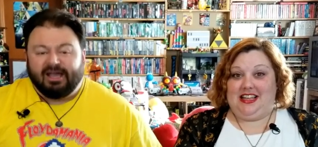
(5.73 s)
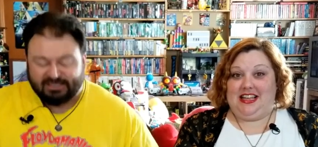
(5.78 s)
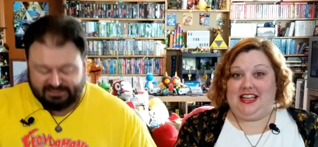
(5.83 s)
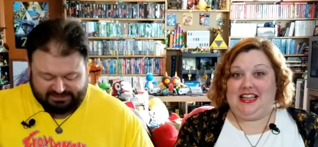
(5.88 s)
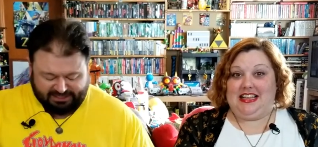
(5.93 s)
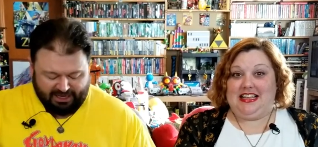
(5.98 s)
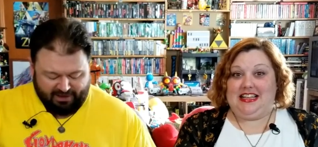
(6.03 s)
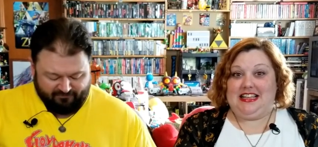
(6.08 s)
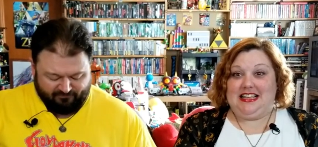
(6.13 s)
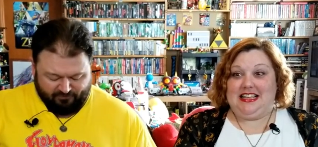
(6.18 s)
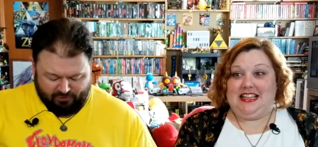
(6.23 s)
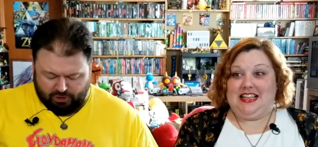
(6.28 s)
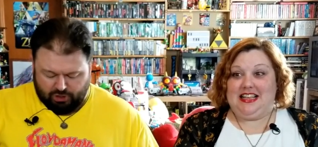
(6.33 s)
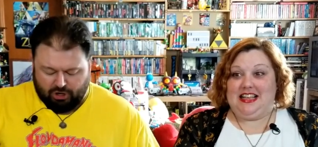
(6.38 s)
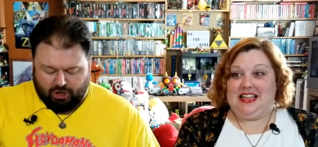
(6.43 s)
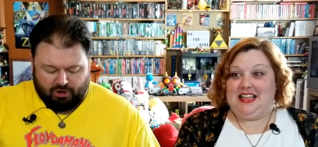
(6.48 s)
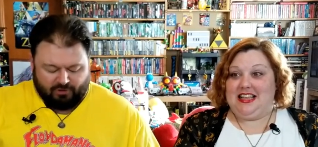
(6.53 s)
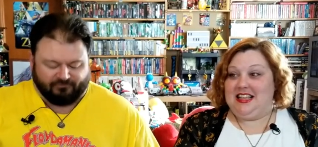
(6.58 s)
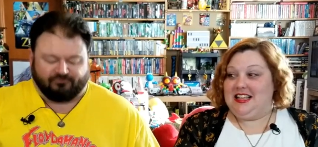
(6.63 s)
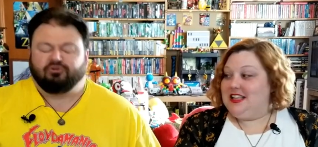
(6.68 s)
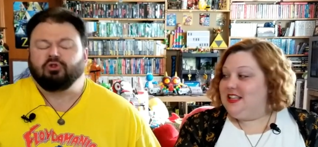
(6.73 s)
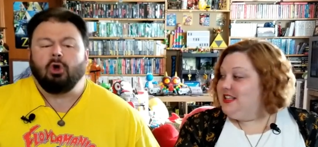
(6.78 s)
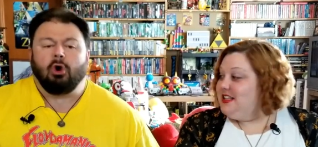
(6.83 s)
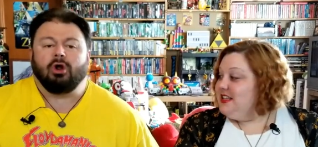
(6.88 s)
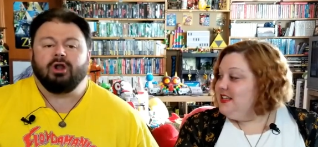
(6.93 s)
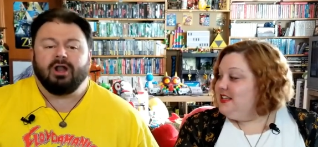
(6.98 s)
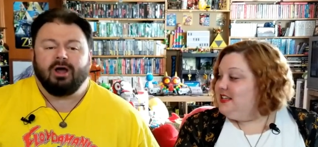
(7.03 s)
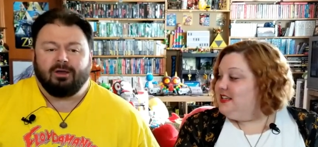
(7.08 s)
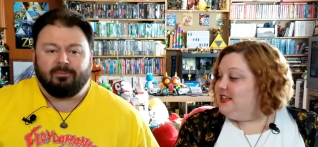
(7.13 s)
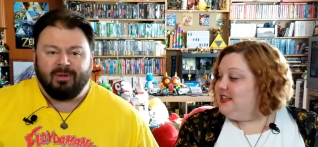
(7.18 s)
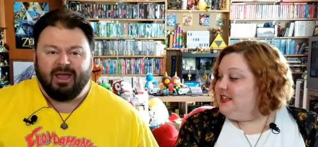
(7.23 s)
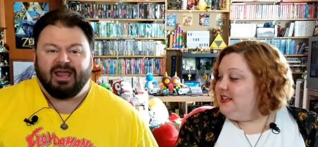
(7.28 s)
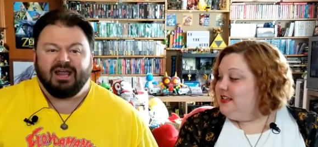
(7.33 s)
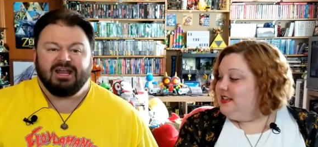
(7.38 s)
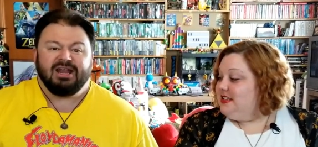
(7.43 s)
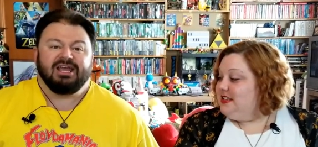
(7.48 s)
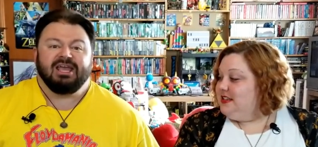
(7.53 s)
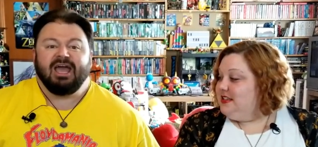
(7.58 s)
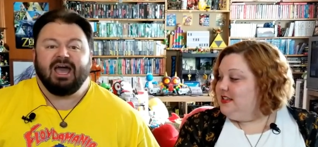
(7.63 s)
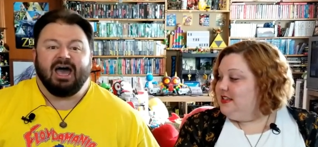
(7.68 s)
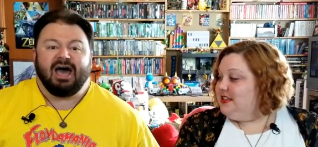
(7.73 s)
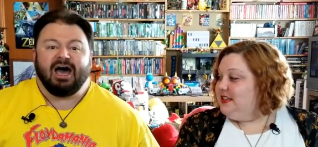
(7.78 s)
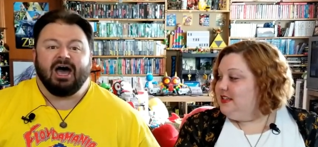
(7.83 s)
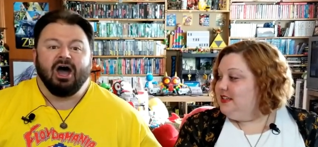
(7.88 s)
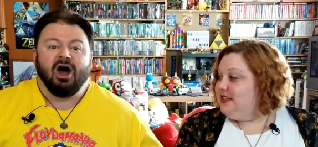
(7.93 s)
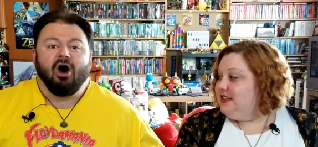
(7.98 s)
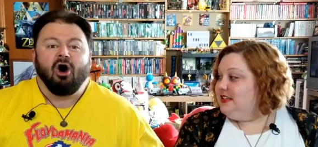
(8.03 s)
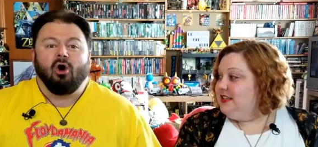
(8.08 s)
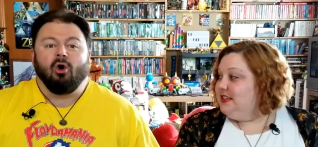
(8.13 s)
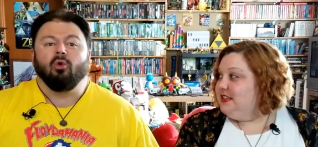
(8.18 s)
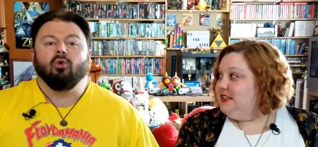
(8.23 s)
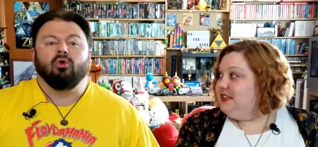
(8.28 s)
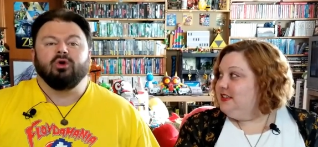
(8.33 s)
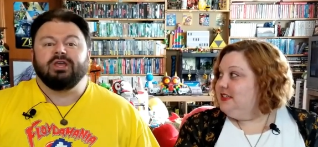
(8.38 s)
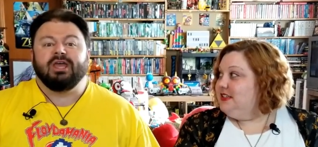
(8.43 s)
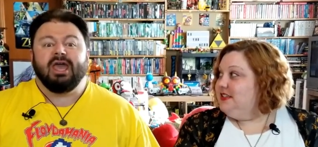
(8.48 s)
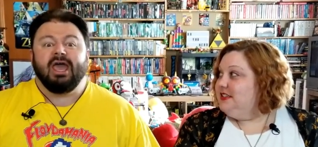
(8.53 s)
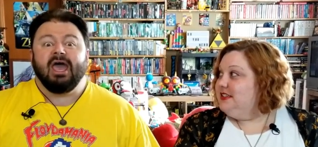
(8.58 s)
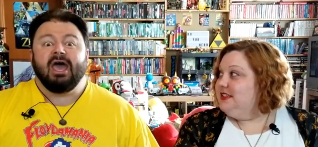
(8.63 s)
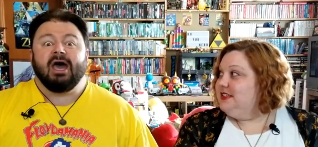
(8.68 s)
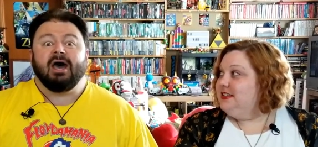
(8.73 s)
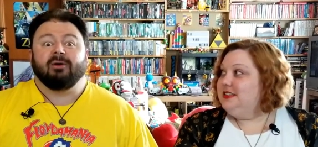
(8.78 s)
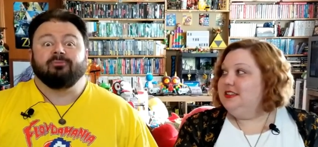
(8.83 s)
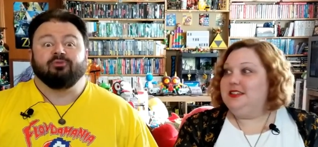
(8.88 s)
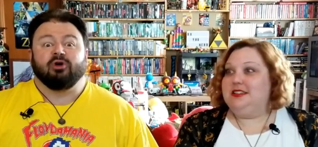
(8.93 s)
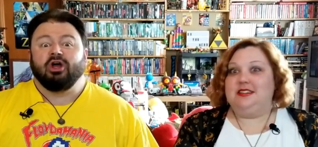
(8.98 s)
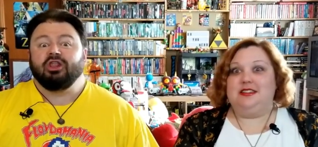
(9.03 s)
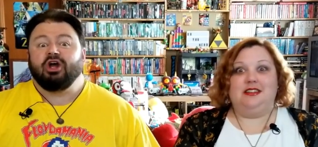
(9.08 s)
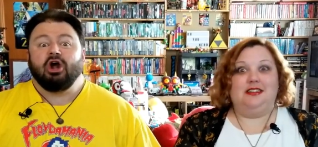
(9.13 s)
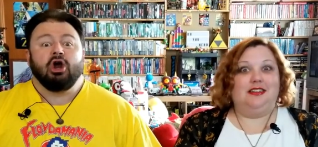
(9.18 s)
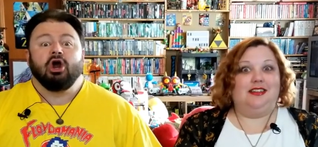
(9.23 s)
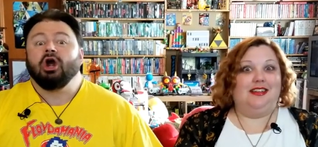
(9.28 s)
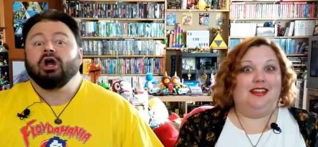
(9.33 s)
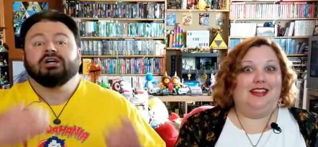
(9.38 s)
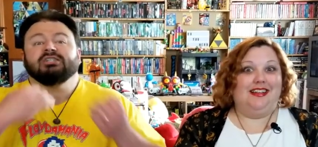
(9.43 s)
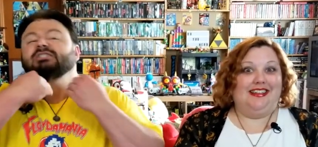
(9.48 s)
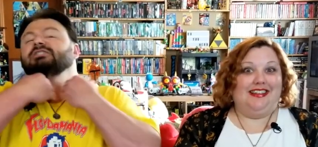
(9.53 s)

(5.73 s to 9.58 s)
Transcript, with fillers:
Speaker 1: It's time for Mania. Oh yeah, brother.